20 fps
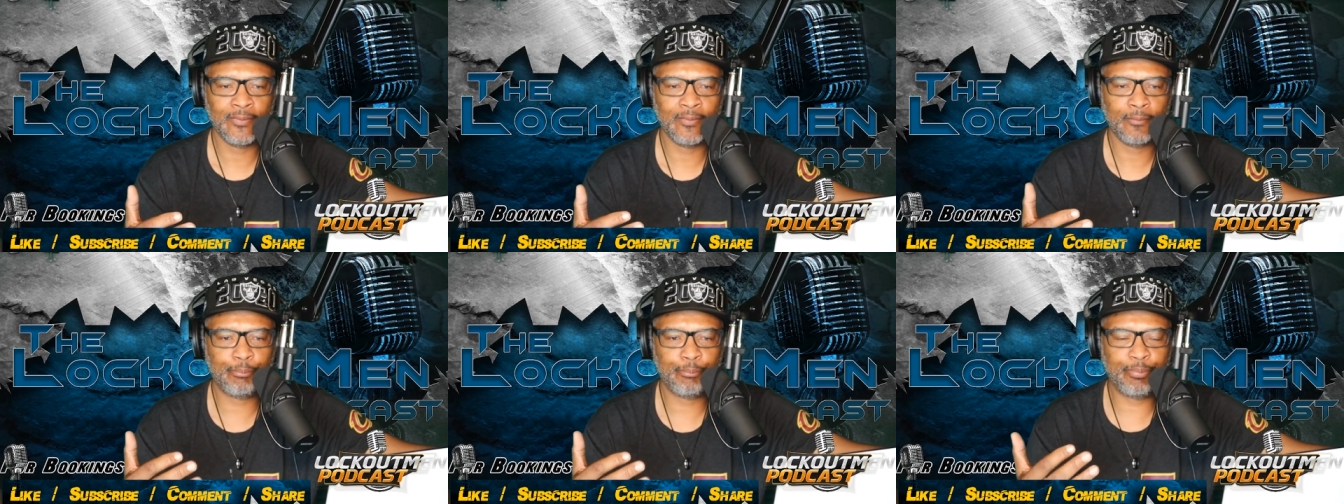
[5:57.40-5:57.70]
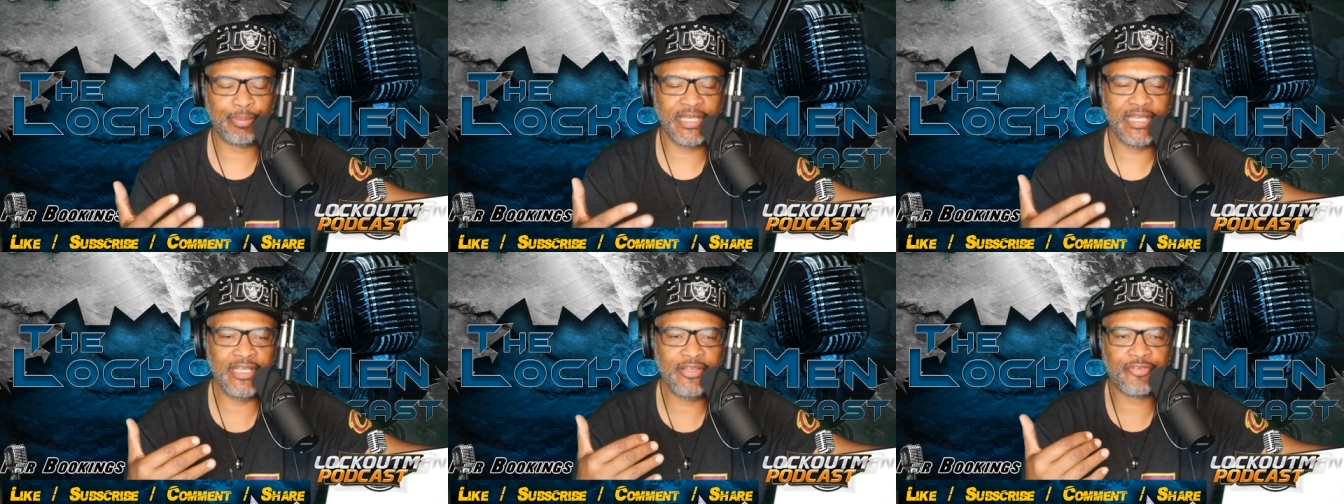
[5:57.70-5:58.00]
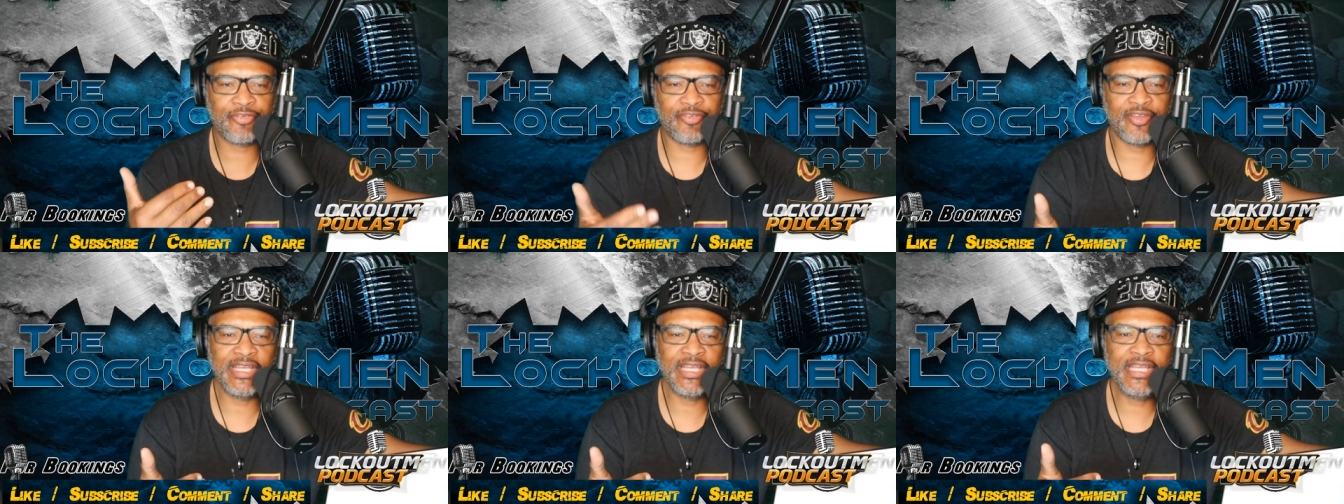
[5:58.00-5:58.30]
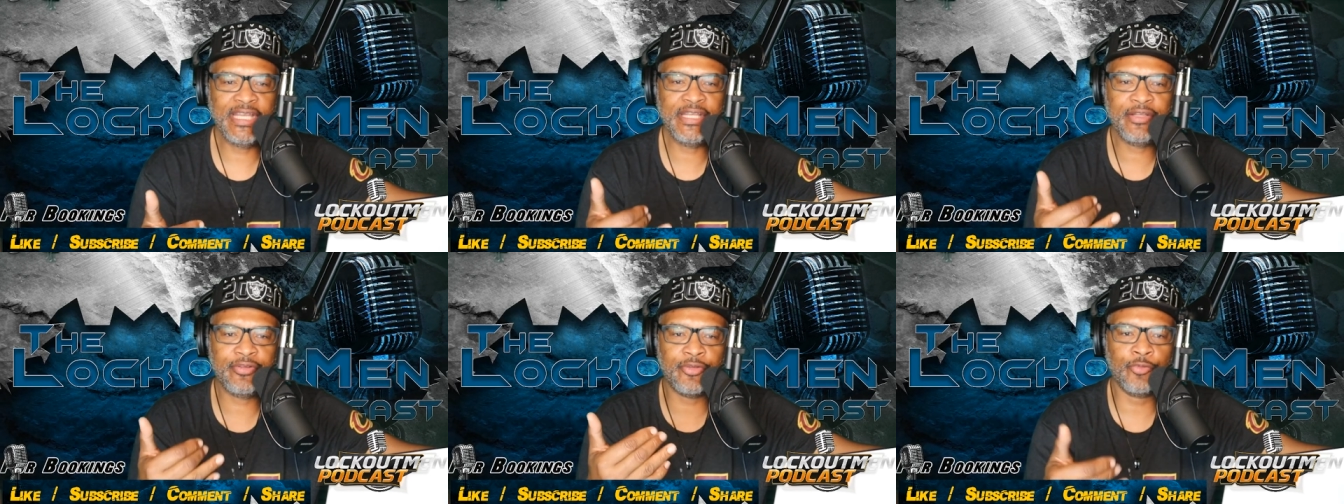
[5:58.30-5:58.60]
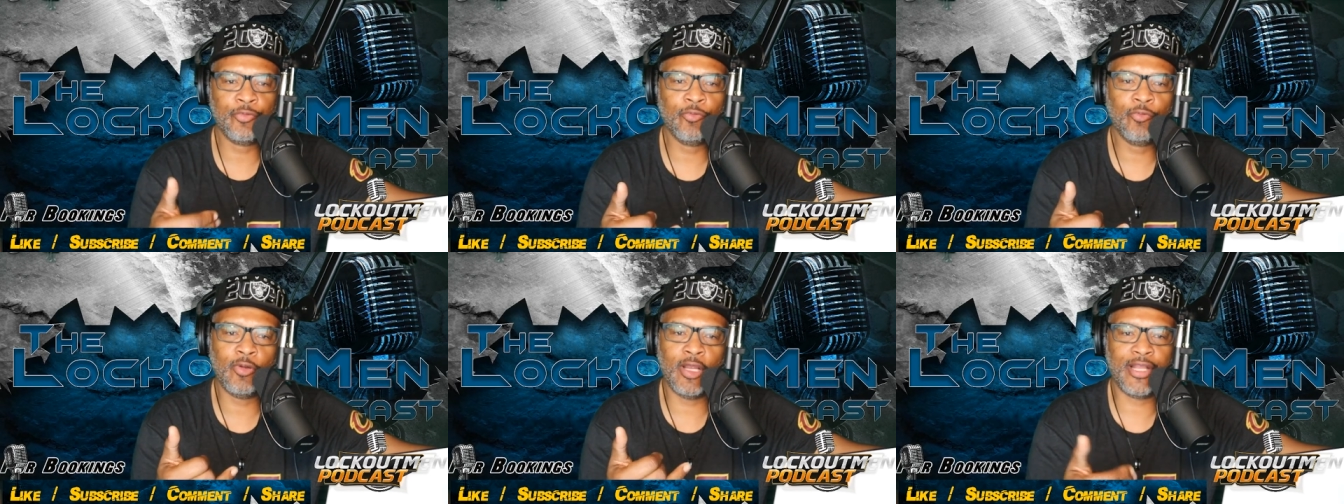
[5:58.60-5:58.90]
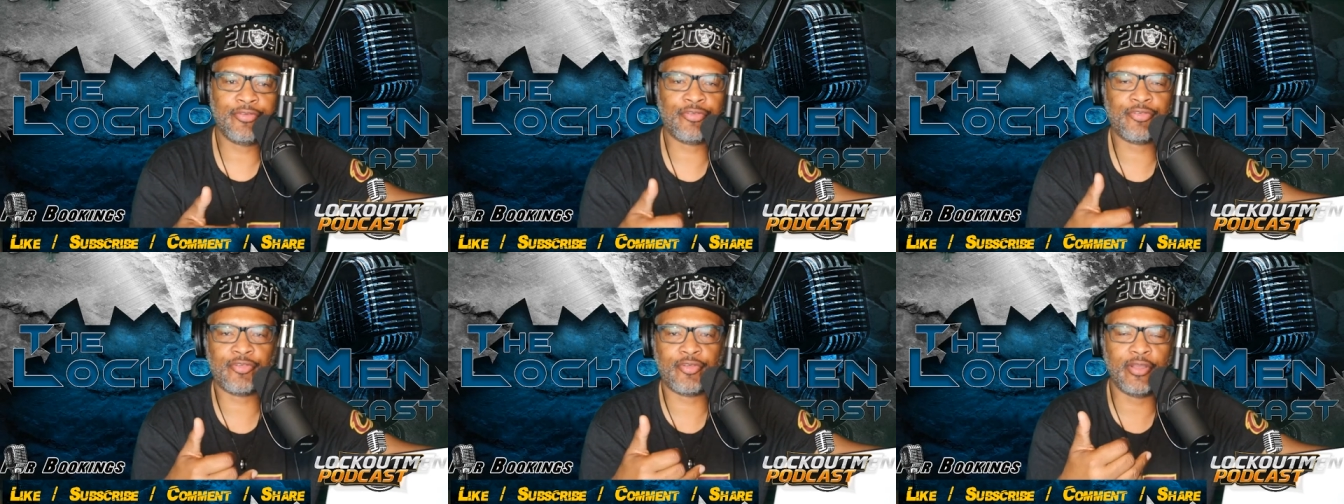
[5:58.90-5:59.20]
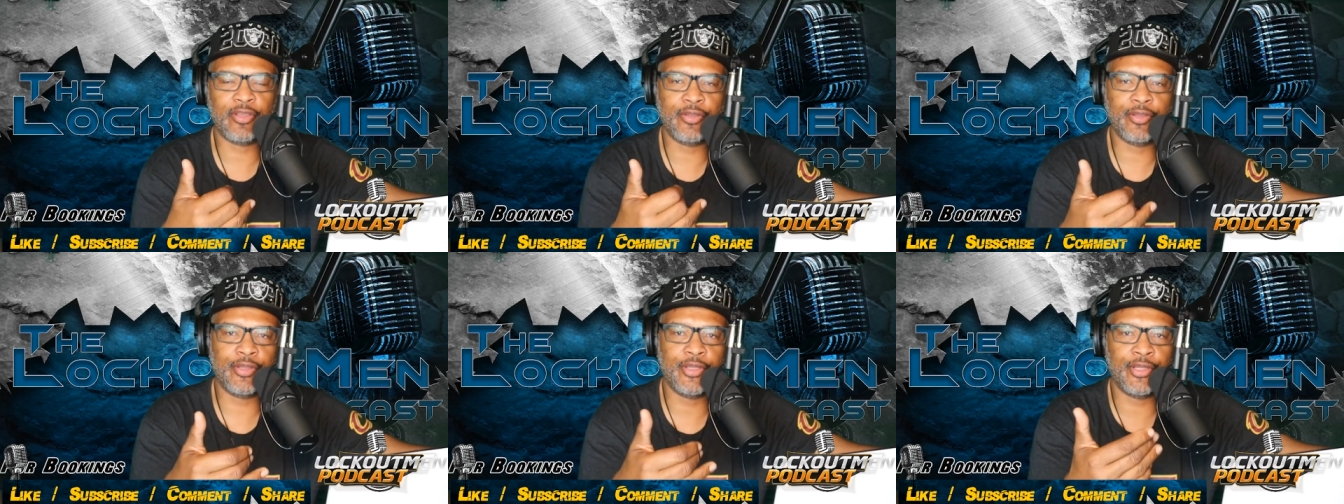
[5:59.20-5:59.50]
P C the rest
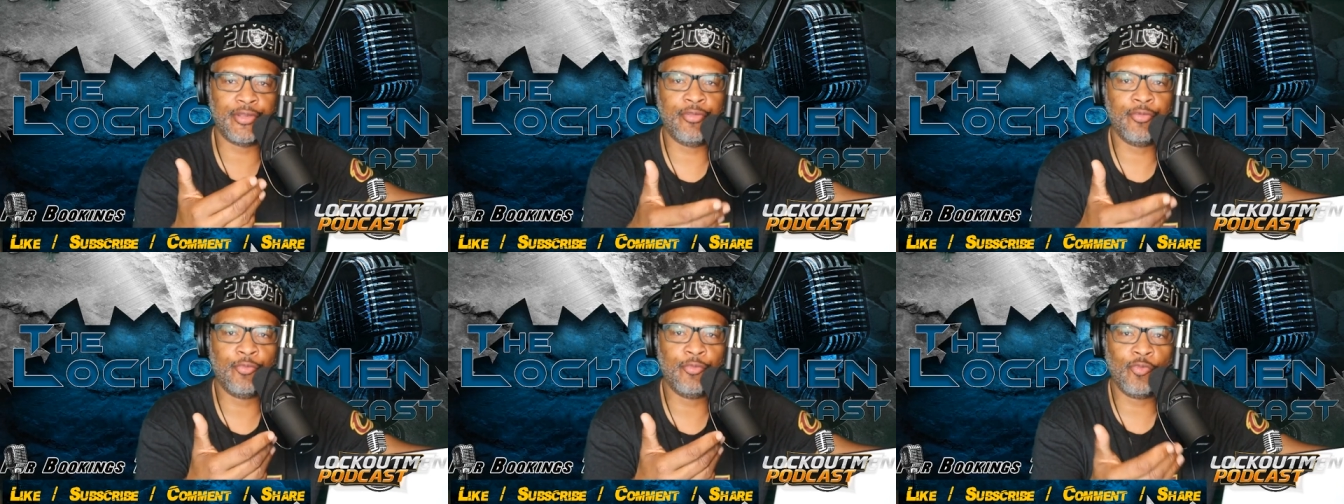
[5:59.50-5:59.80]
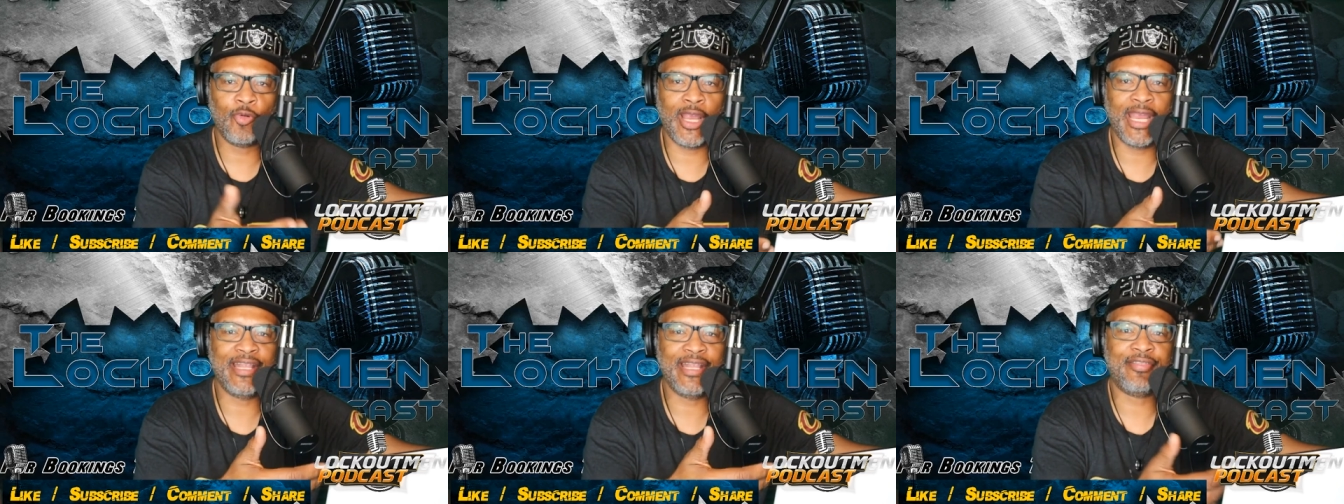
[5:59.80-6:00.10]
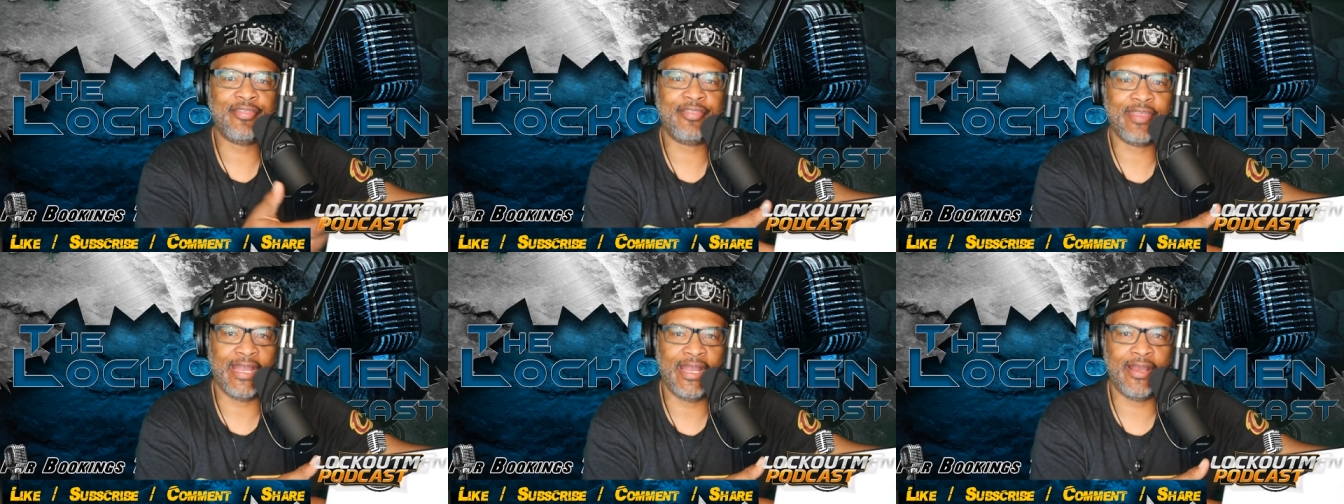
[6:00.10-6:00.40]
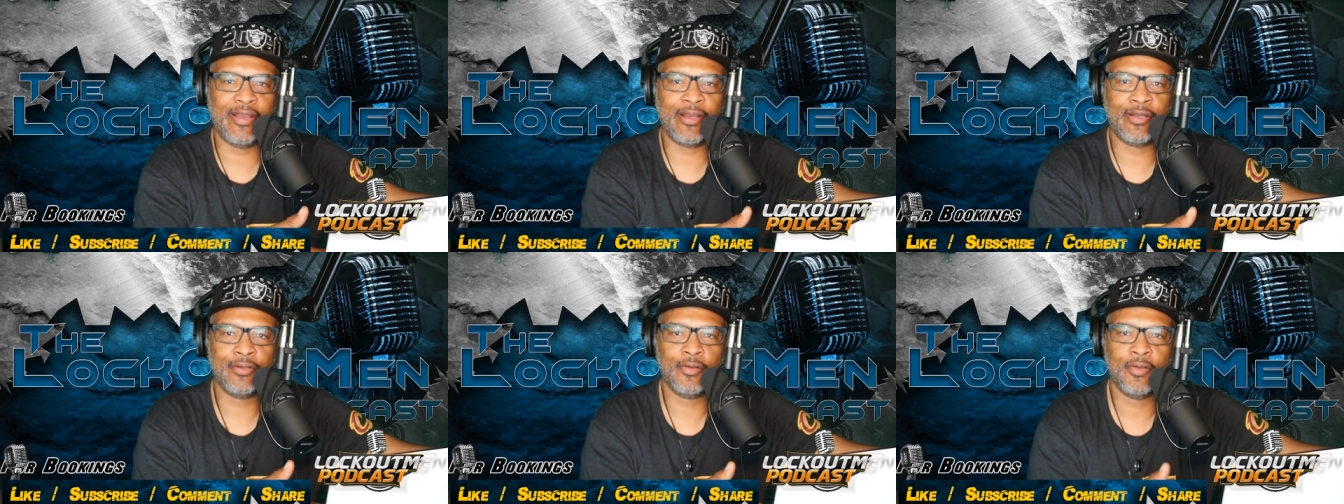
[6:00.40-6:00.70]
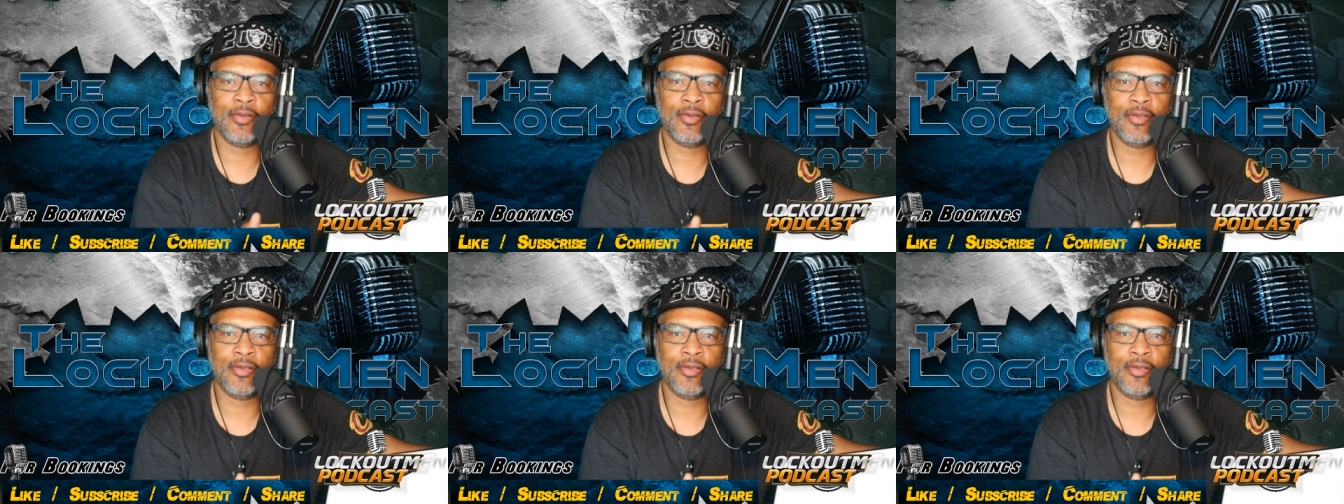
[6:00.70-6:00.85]
of the way there?